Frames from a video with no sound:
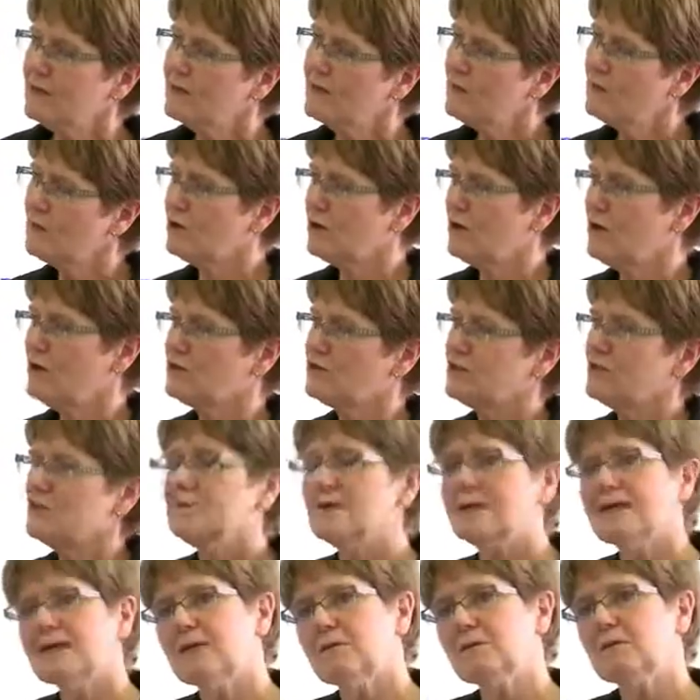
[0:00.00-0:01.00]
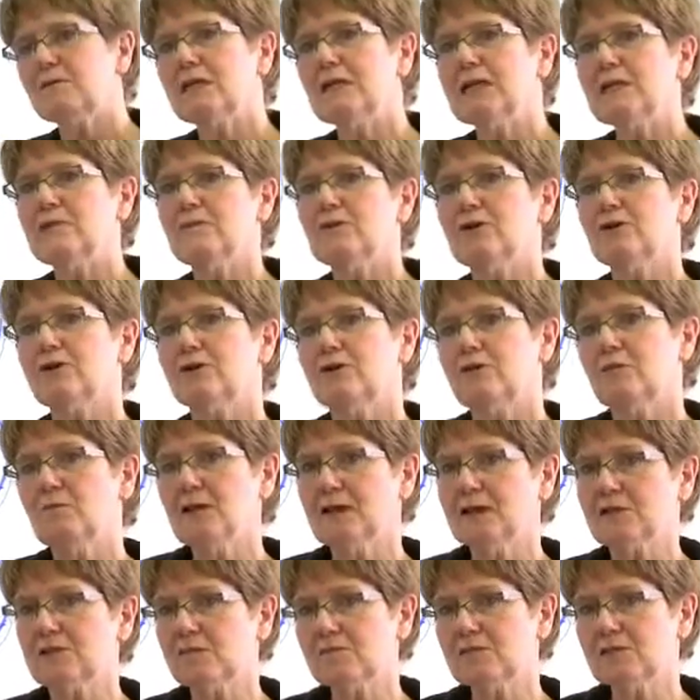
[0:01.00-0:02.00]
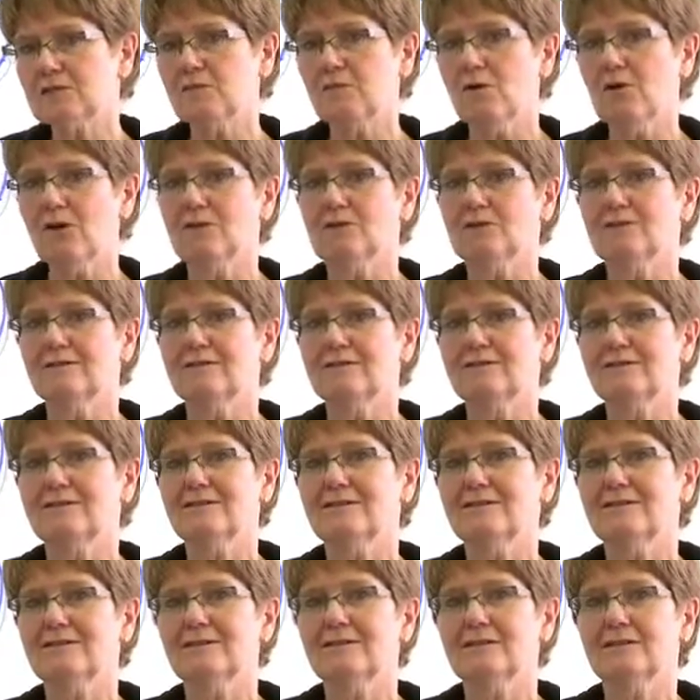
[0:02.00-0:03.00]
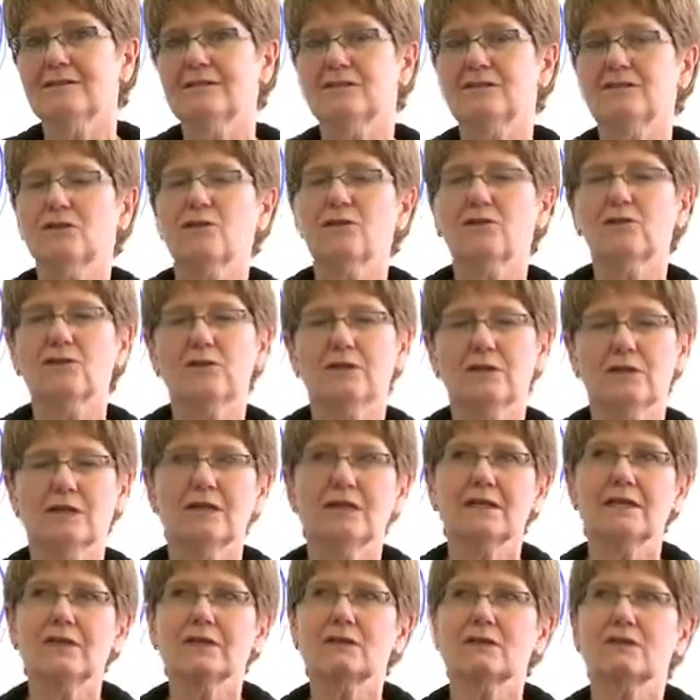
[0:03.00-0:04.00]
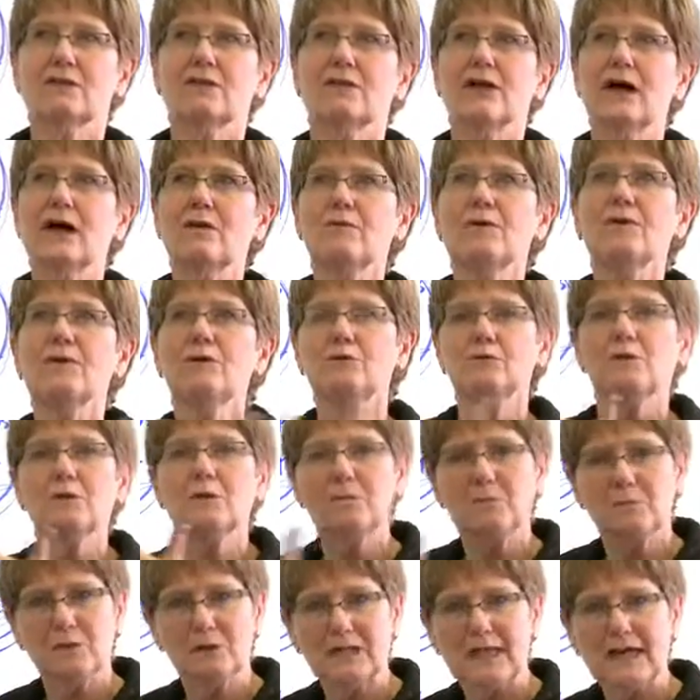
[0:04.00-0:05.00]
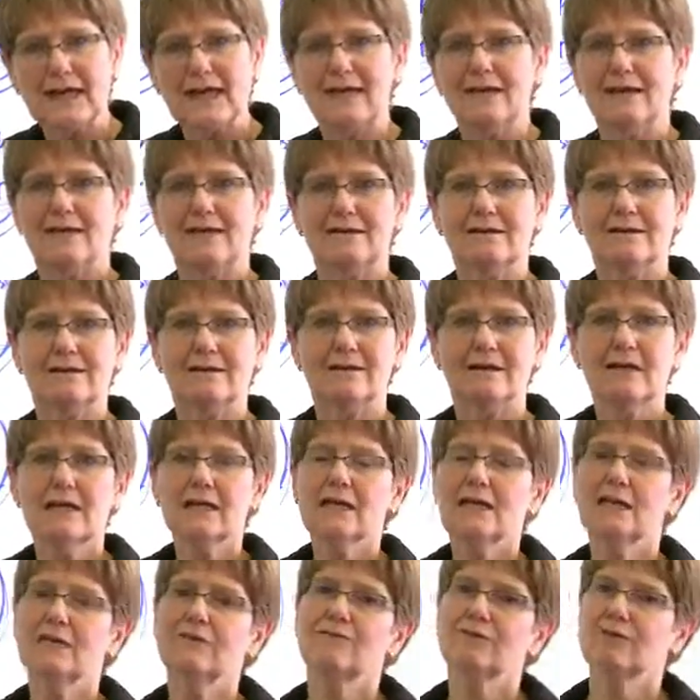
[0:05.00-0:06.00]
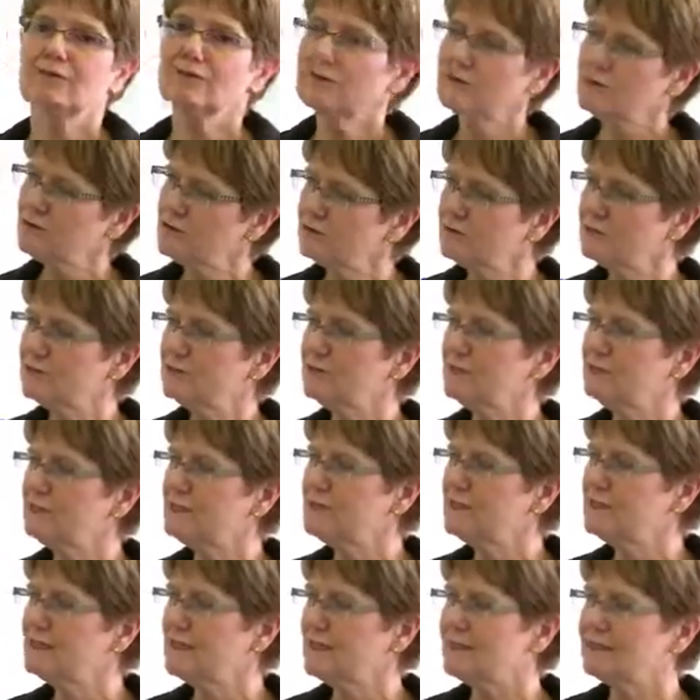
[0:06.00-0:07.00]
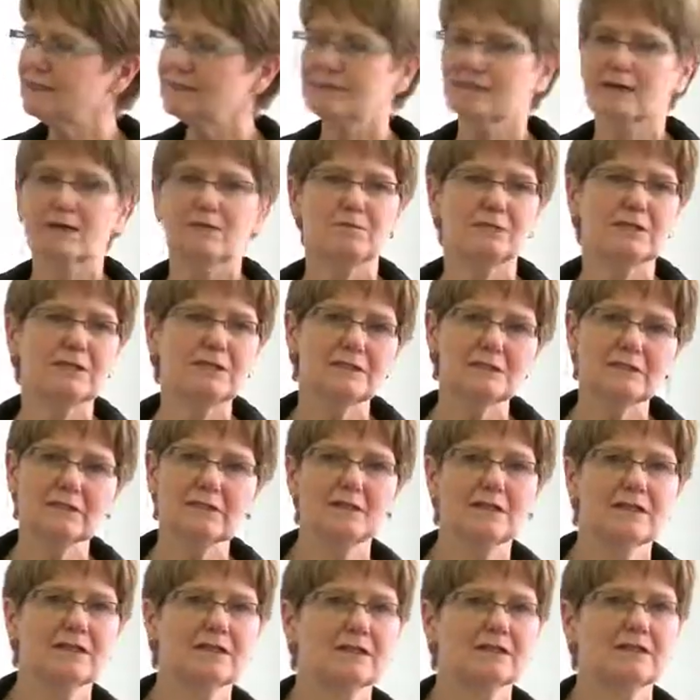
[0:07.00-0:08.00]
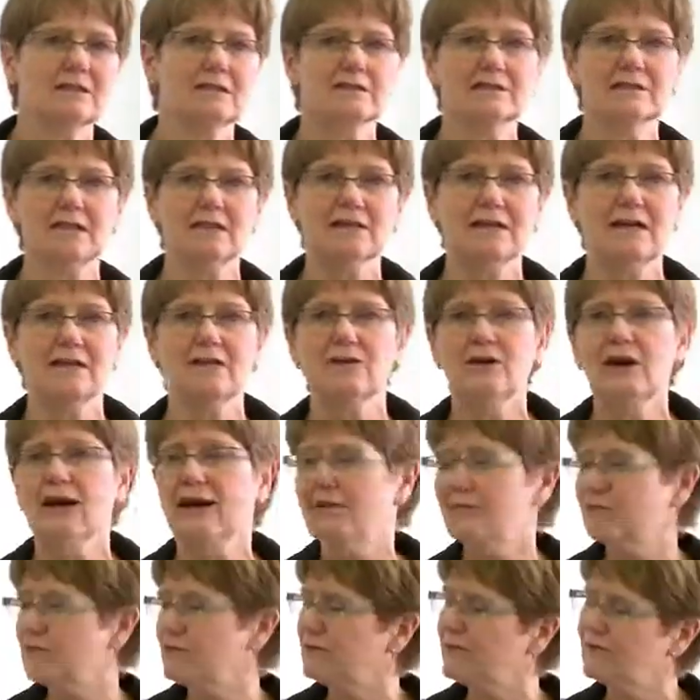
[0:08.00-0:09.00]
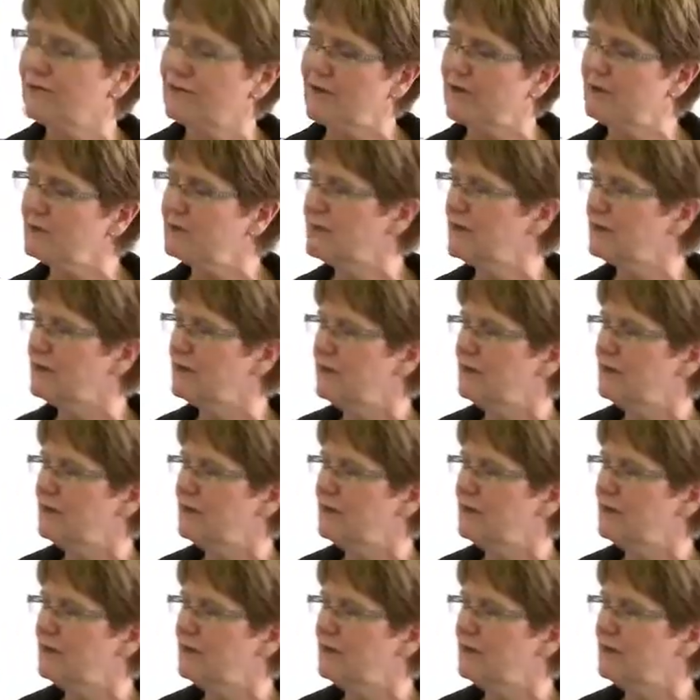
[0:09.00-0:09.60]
or I'll just make it a plain burger and make them smaller. So that way you can plan. If there's certain treat nights, like a pizza night, things like that you have with your family,